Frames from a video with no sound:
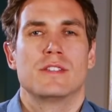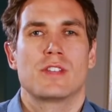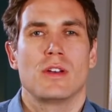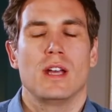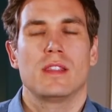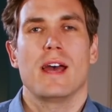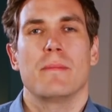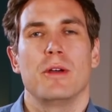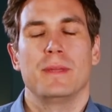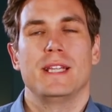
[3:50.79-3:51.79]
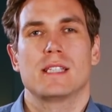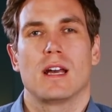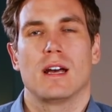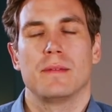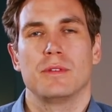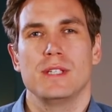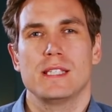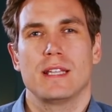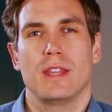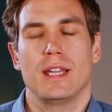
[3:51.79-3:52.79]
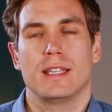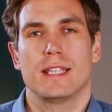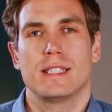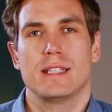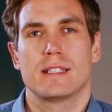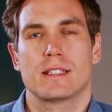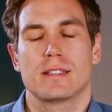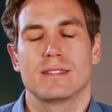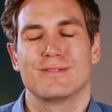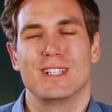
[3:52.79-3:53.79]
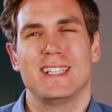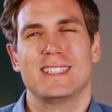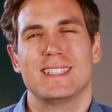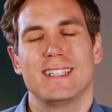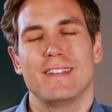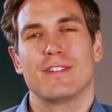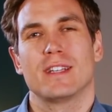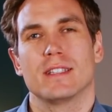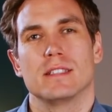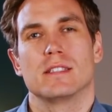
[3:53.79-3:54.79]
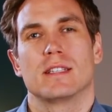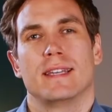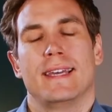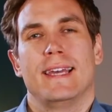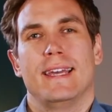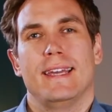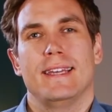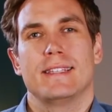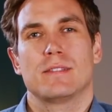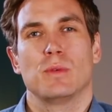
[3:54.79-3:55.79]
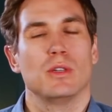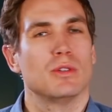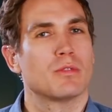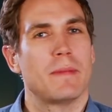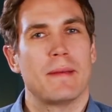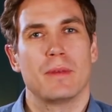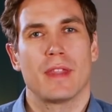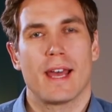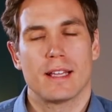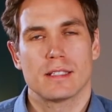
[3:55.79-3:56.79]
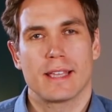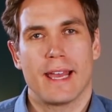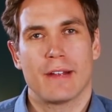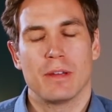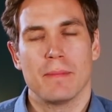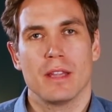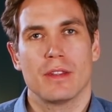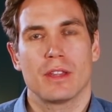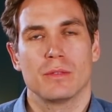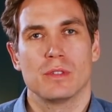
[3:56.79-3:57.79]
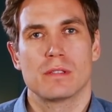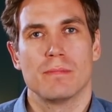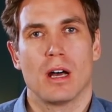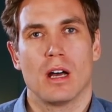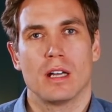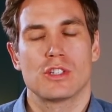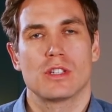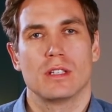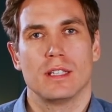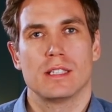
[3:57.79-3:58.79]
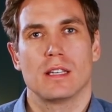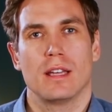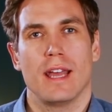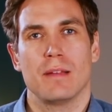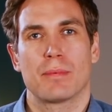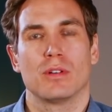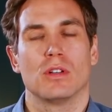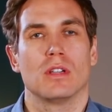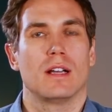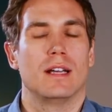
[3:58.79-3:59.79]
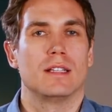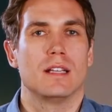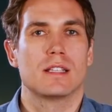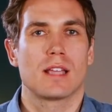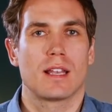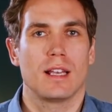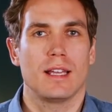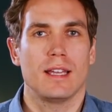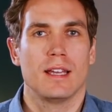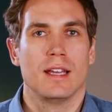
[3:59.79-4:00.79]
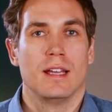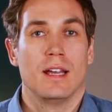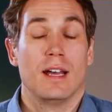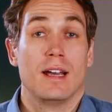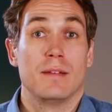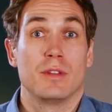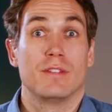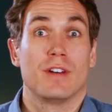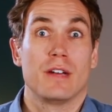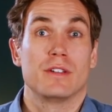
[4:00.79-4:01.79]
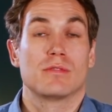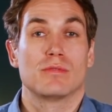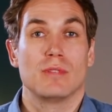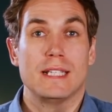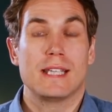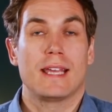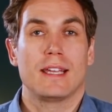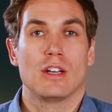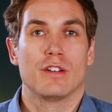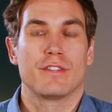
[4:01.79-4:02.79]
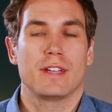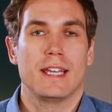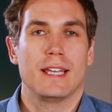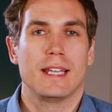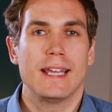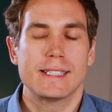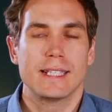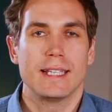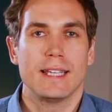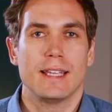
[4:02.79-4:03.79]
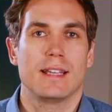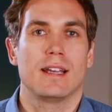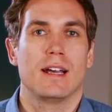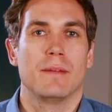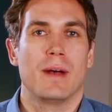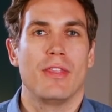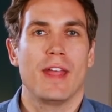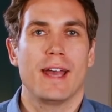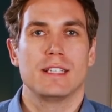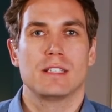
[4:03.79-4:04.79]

So at that moment in time, the reason I think this is really significant is that we all remember that scary month. It was March and into April, and suddenly the virus was really taking off in Italy, and that